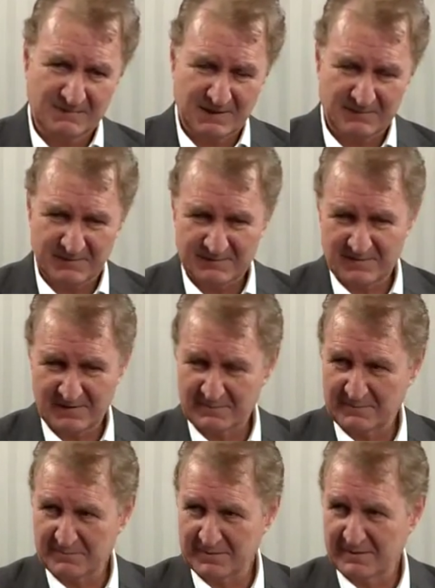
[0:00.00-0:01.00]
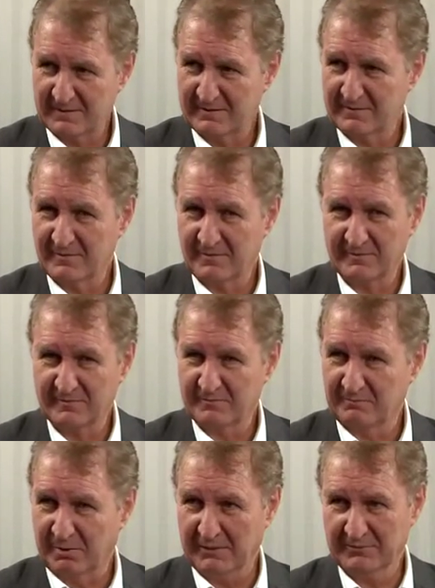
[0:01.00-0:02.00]
maybe slip up and down on
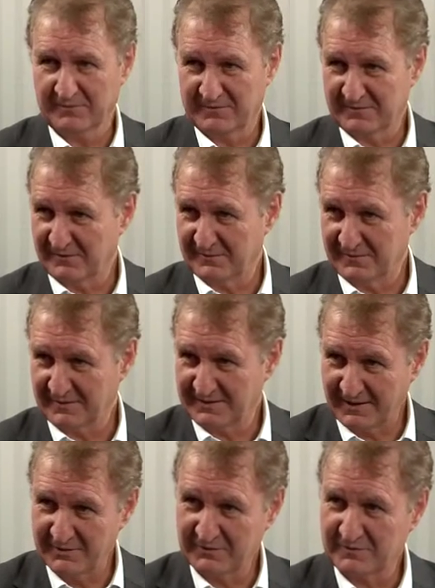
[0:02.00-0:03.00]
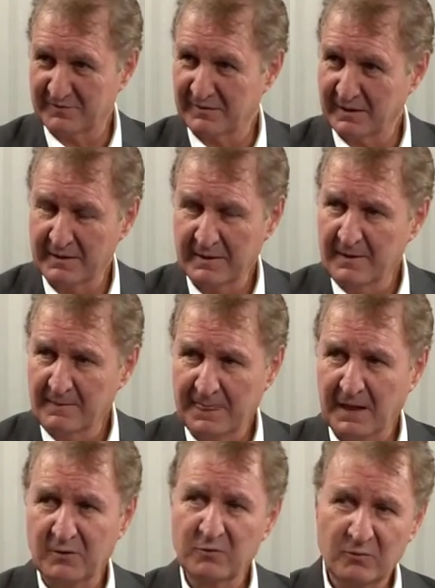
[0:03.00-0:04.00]
boats along the coast, and
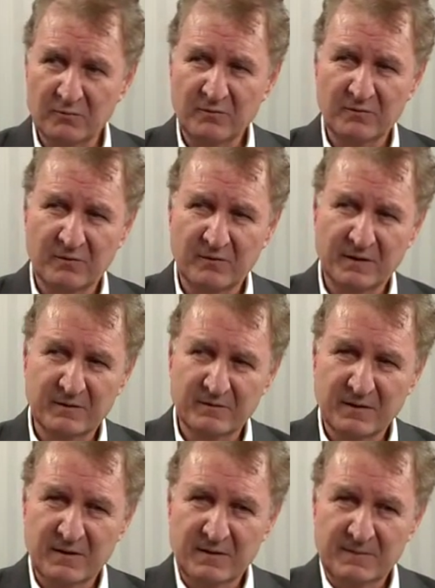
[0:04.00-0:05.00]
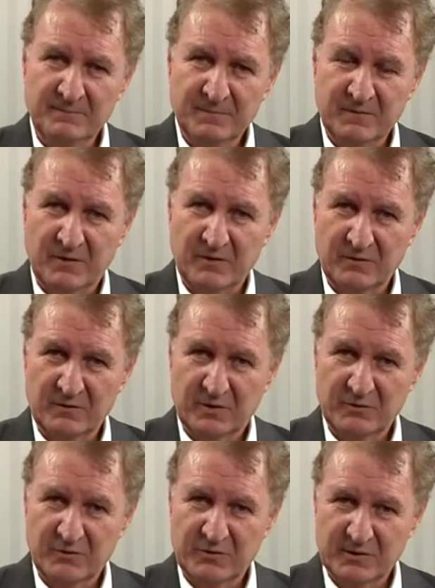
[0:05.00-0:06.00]
they do all sorts of things. So,
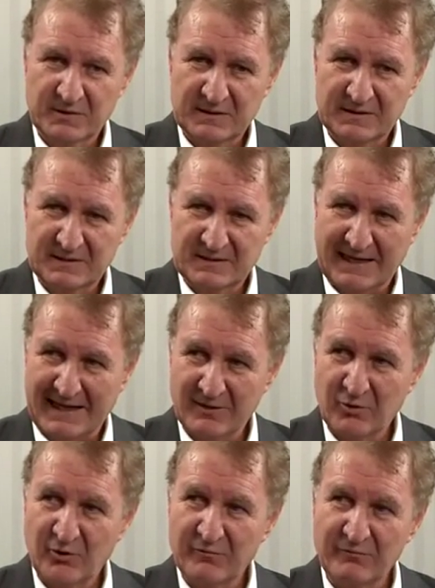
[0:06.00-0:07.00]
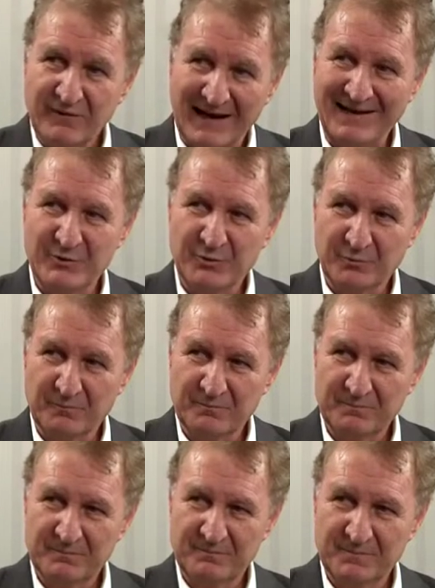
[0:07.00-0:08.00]
you can add a lot of value
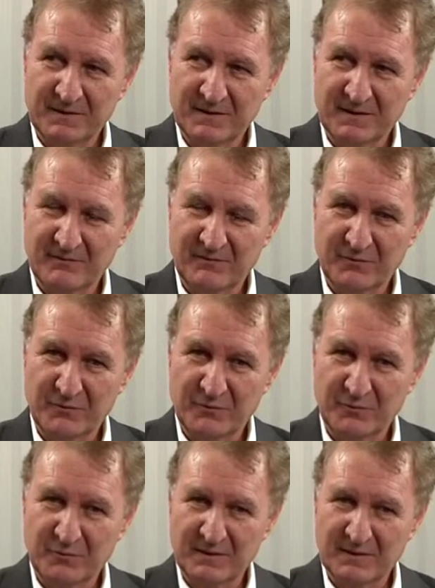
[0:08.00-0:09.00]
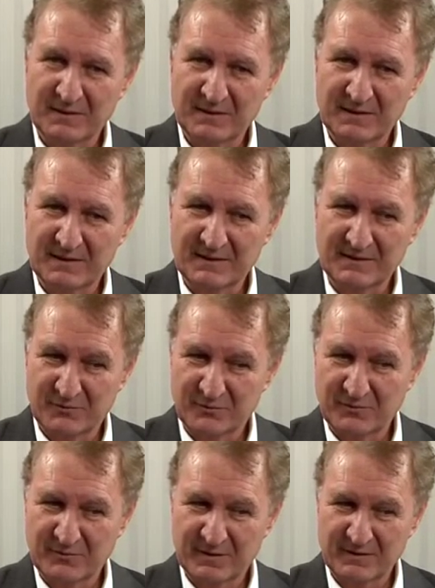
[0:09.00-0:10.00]
if you
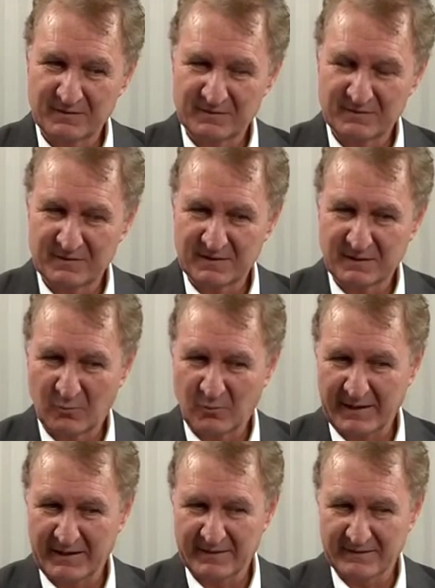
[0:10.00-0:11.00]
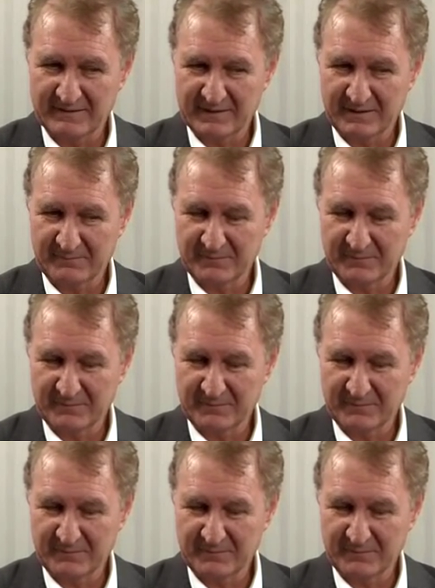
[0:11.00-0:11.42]
do things in a way that